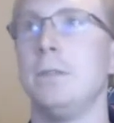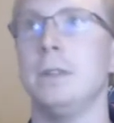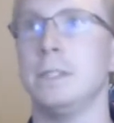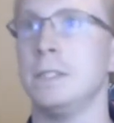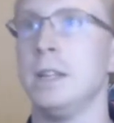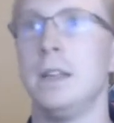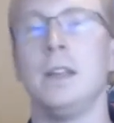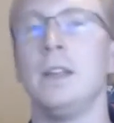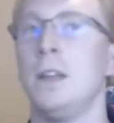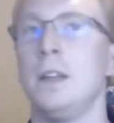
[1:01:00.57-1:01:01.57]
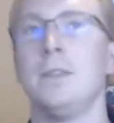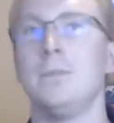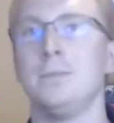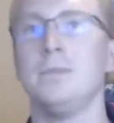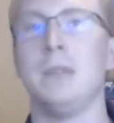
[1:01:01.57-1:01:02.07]
was
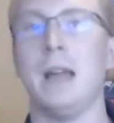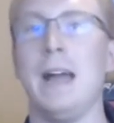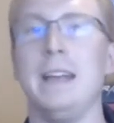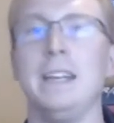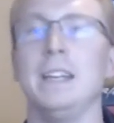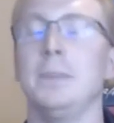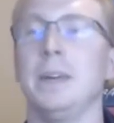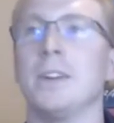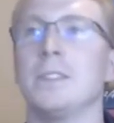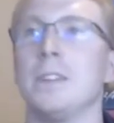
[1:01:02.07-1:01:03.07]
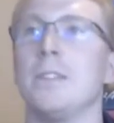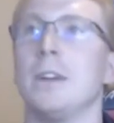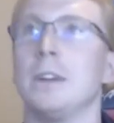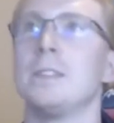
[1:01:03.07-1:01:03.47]
I needed a bigger server.